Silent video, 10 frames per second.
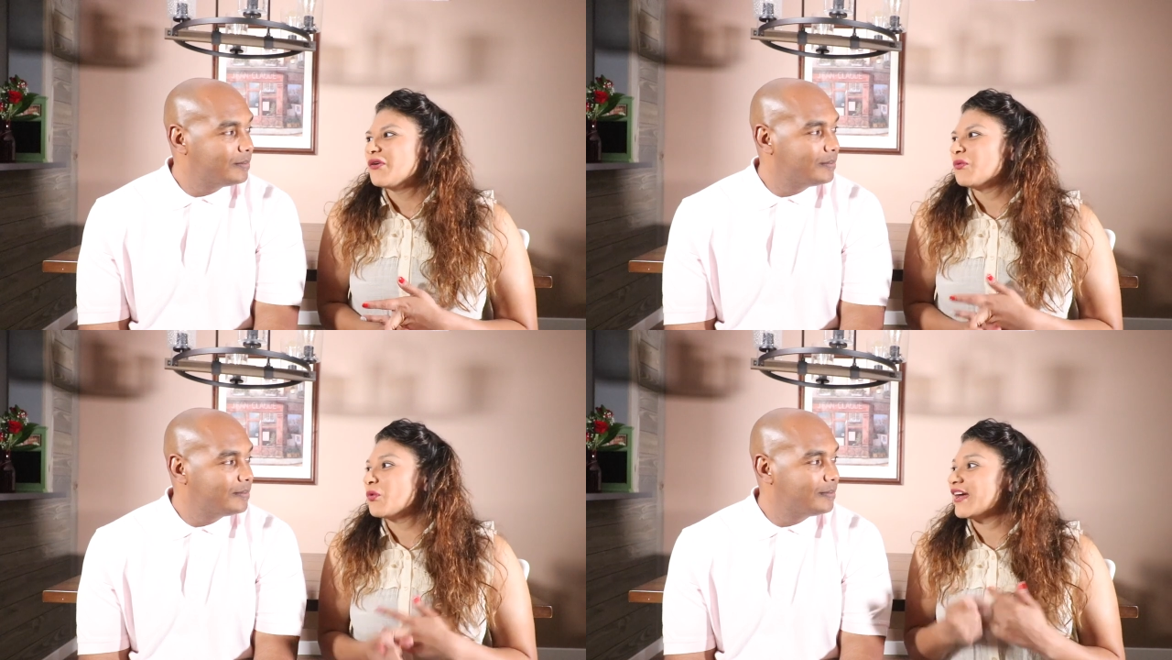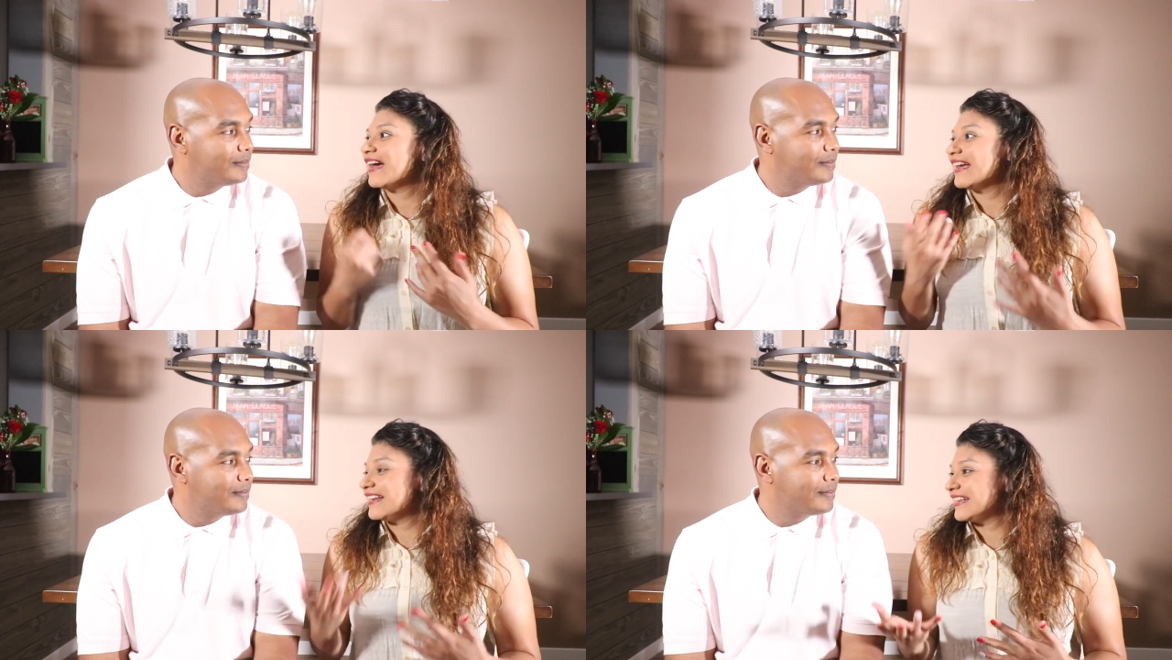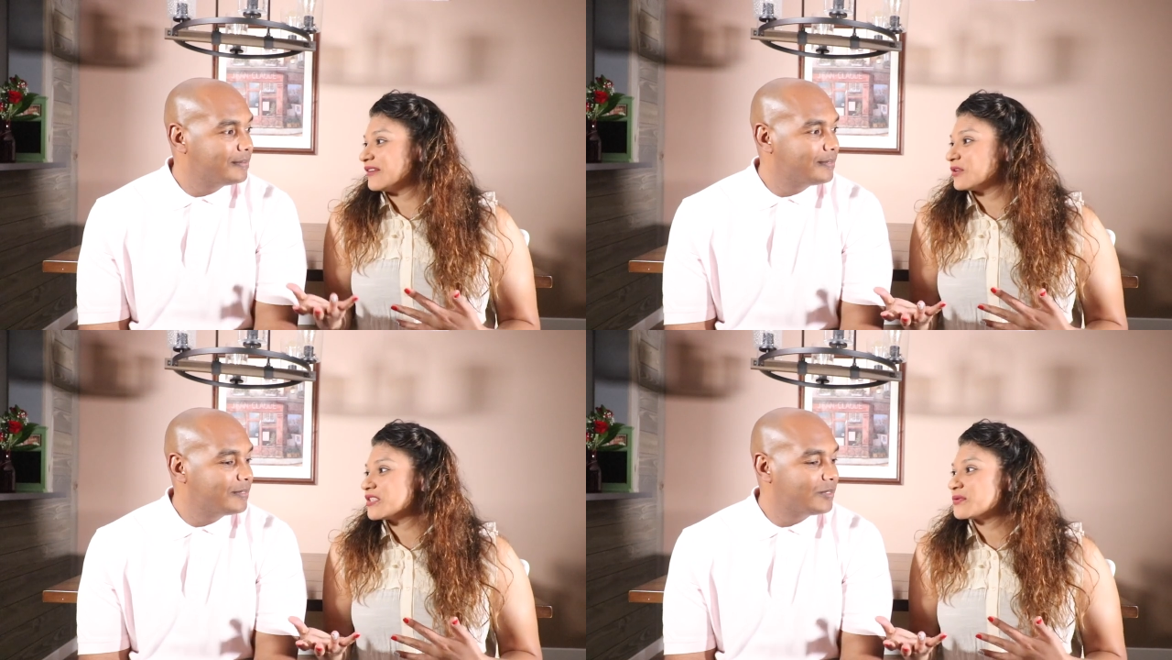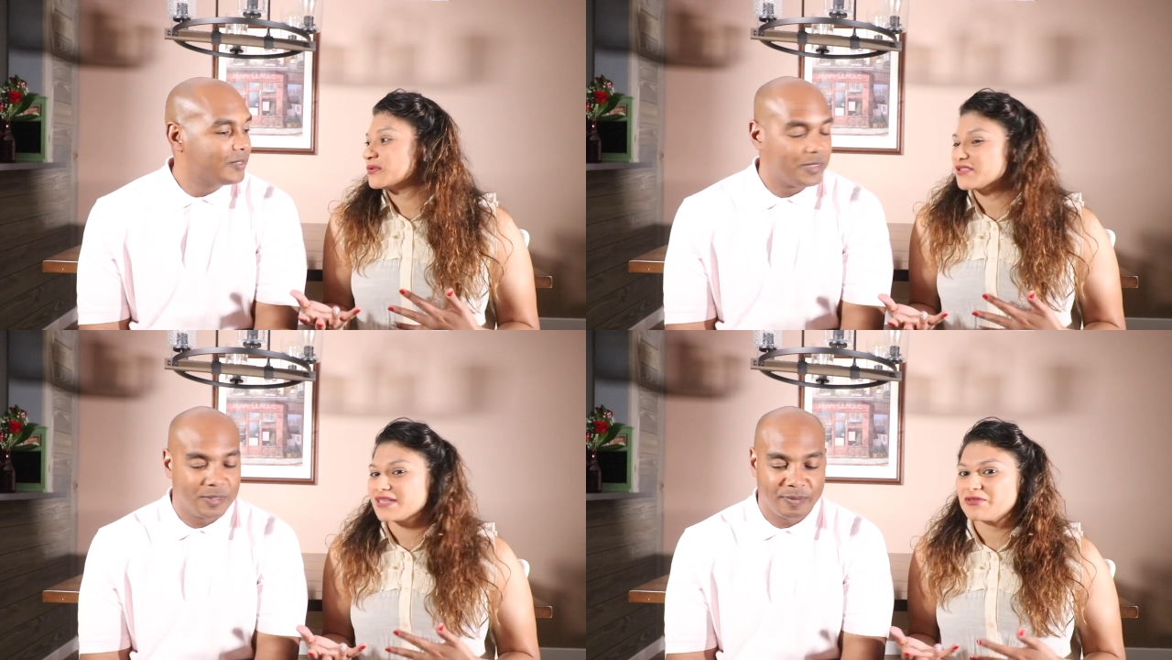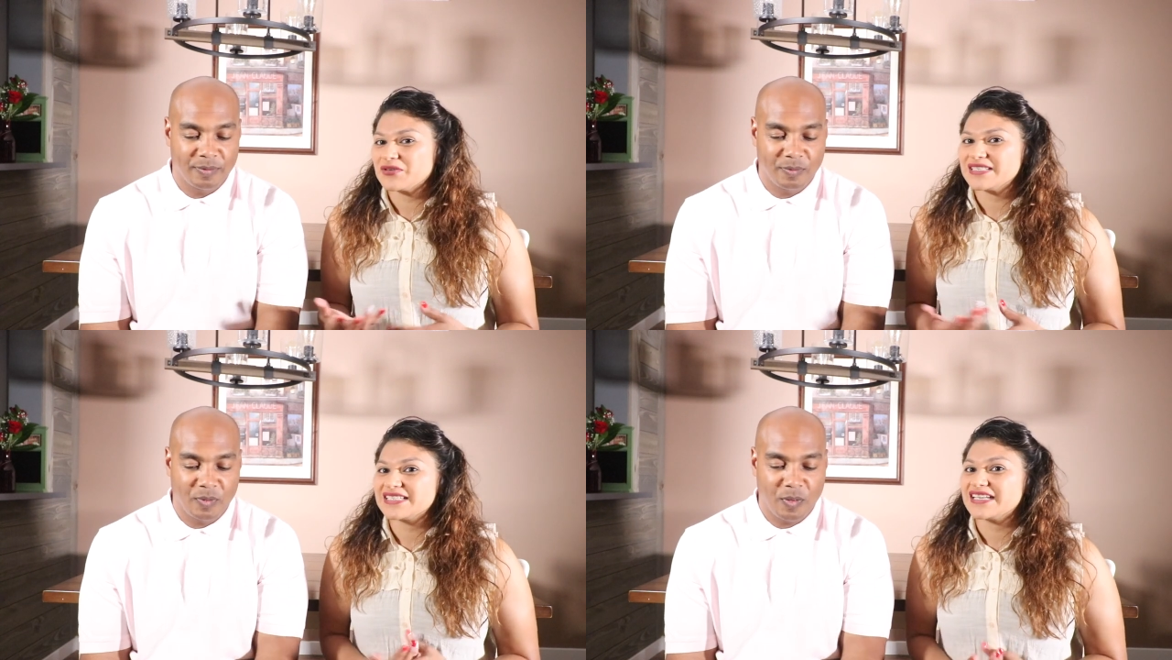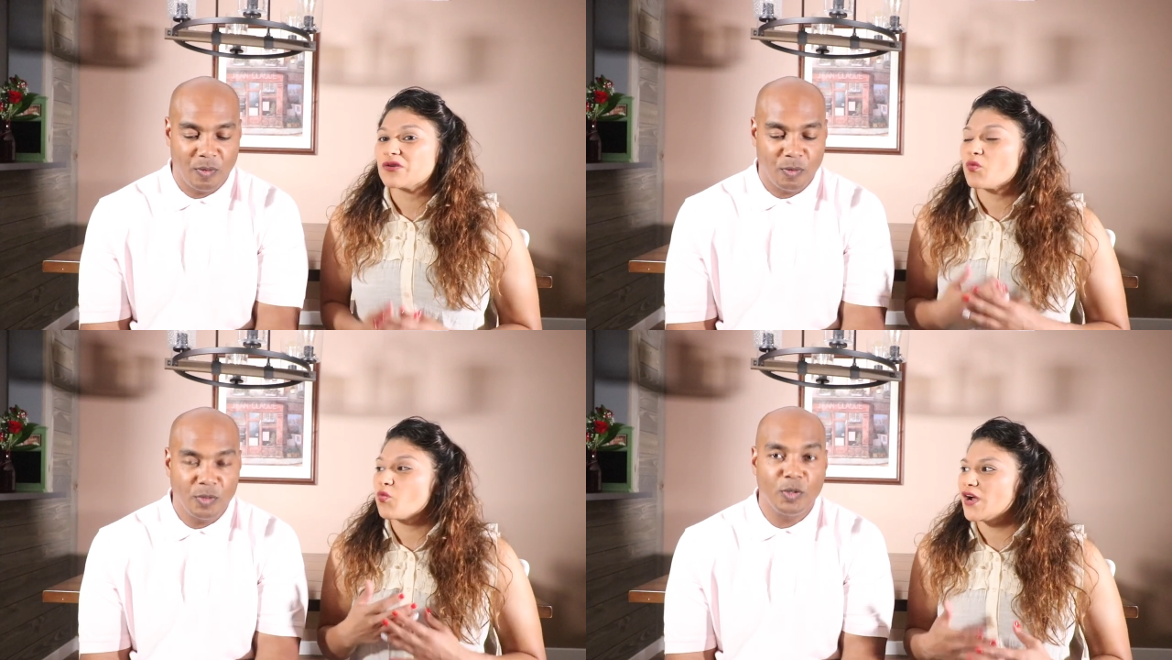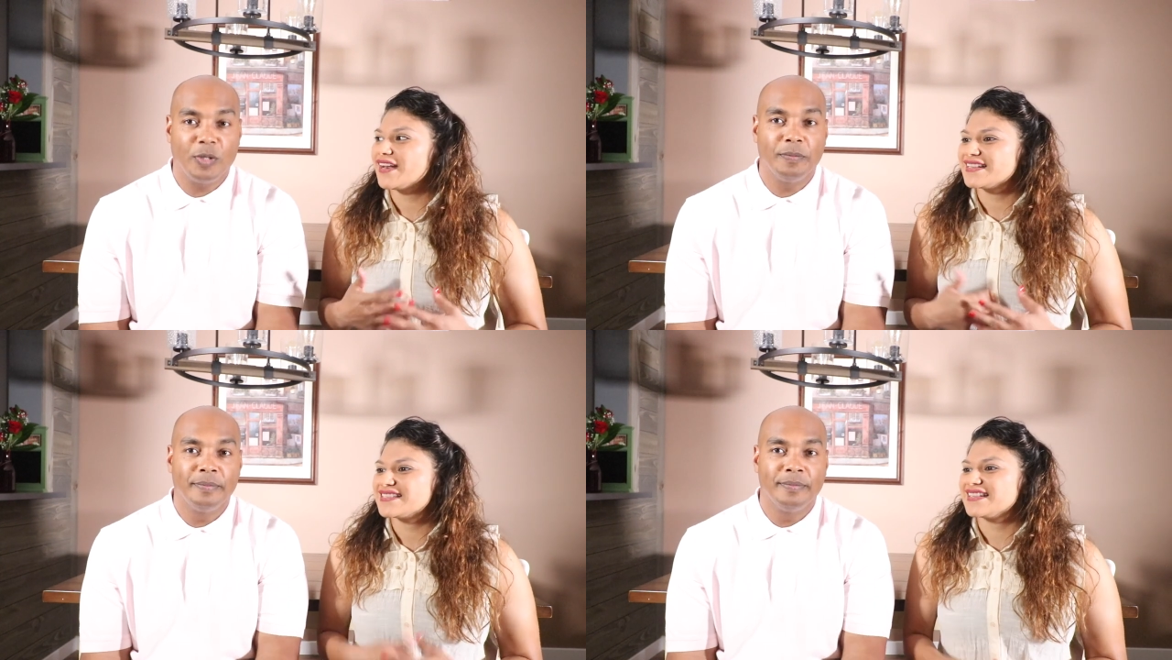Speaker 1: what I need, what tools I'm going to need, what is